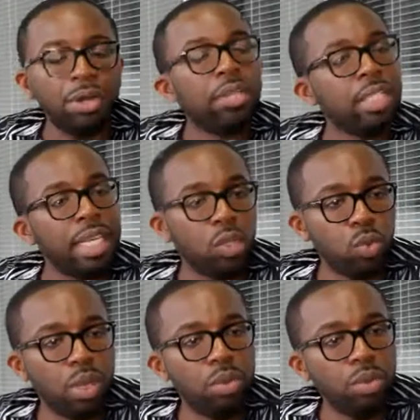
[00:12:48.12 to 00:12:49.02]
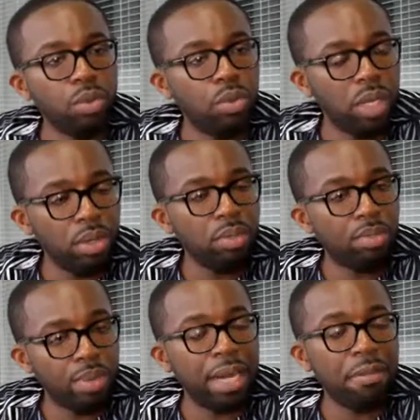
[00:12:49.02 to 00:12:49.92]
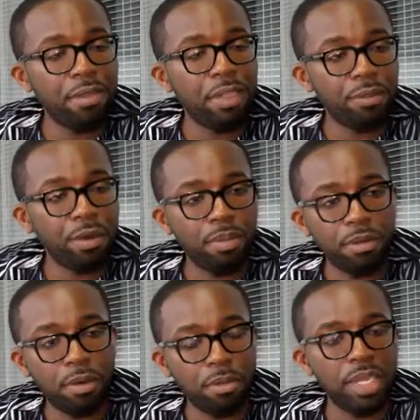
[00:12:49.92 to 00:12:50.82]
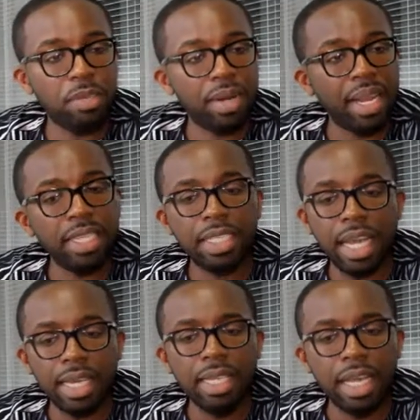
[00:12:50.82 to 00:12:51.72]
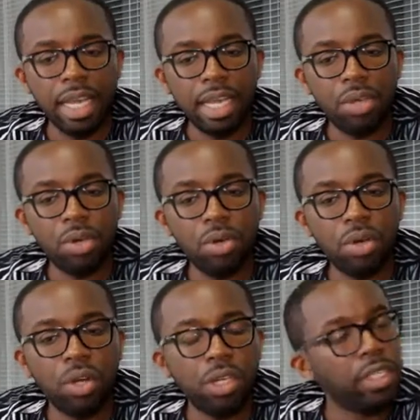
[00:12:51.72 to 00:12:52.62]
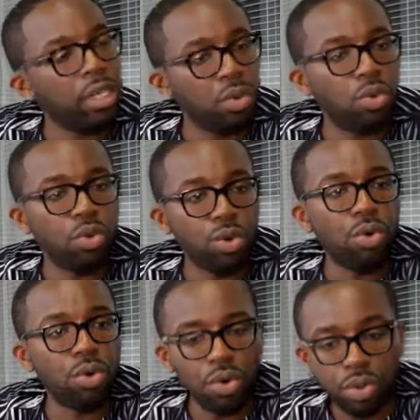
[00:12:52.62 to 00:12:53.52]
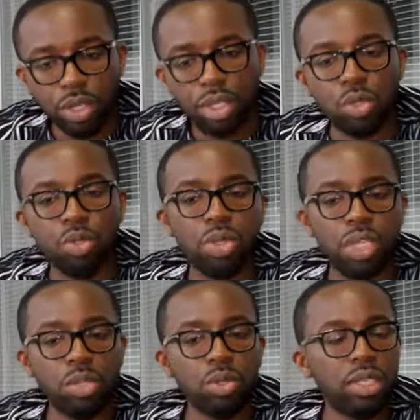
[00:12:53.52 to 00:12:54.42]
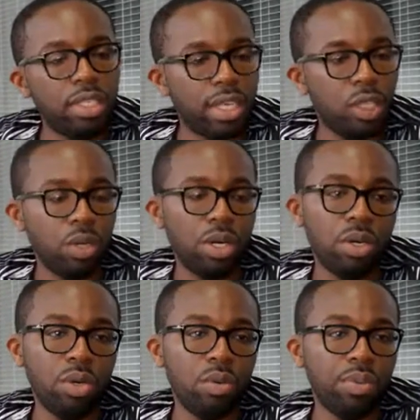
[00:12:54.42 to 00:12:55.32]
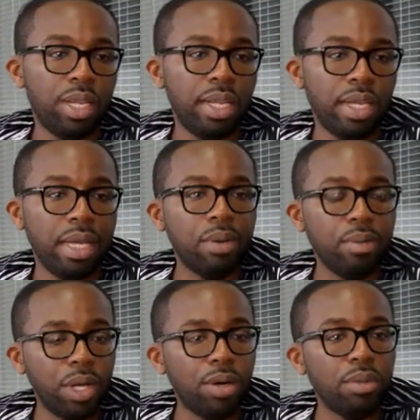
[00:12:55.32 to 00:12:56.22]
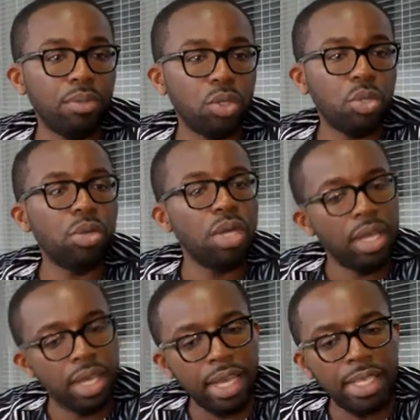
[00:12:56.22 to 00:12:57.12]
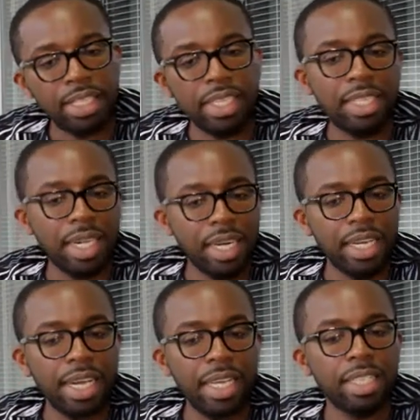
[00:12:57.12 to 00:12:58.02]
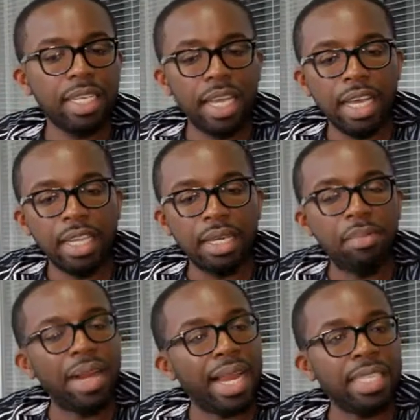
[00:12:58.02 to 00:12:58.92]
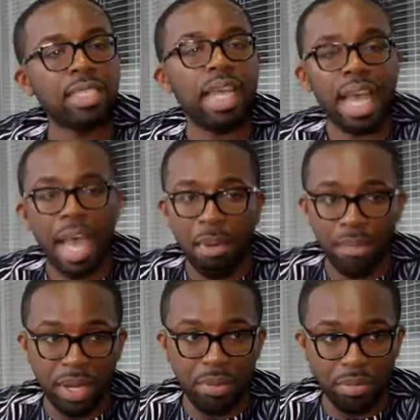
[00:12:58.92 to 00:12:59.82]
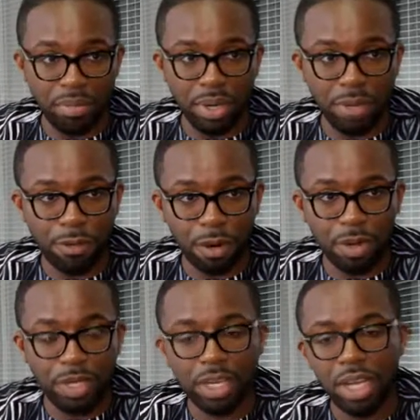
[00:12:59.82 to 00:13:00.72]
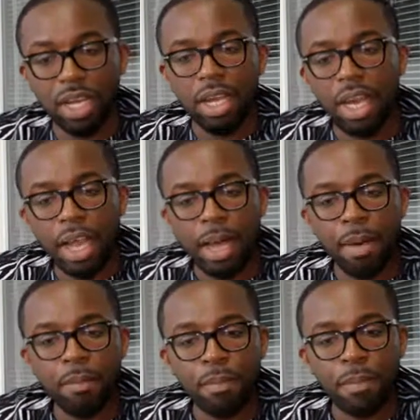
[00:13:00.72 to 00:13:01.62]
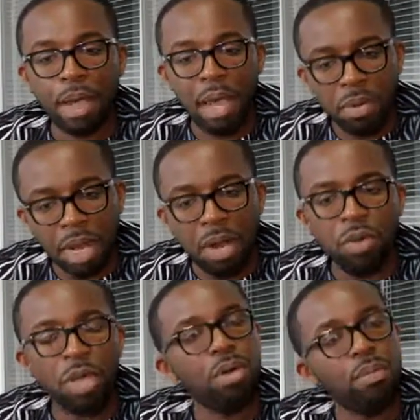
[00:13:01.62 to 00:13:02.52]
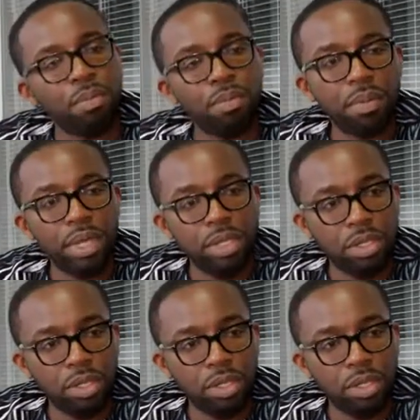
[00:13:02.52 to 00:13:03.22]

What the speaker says: State will benefit from these plans, and, you know, Oyo State will grow into the state we're all hoping it will become. So yes, it's early days. The plans are being put forward, and we hope it, you